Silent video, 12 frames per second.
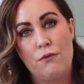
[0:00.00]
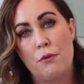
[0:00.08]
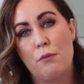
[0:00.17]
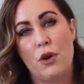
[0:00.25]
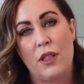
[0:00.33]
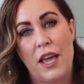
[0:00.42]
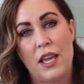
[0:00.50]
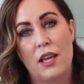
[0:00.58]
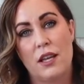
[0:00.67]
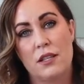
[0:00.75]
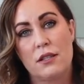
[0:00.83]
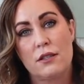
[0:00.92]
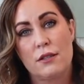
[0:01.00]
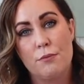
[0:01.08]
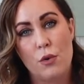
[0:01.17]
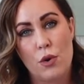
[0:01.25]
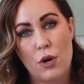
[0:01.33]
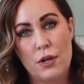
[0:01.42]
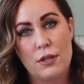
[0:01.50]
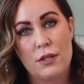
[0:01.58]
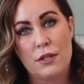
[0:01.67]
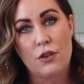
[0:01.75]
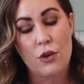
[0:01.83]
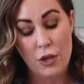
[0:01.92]
for more like a
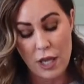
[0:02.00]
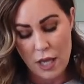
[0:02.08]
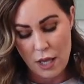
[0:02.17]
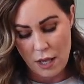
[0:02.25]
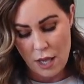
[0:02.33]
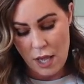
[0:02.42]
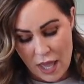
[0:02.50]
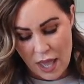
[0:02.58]
s'mores cookie.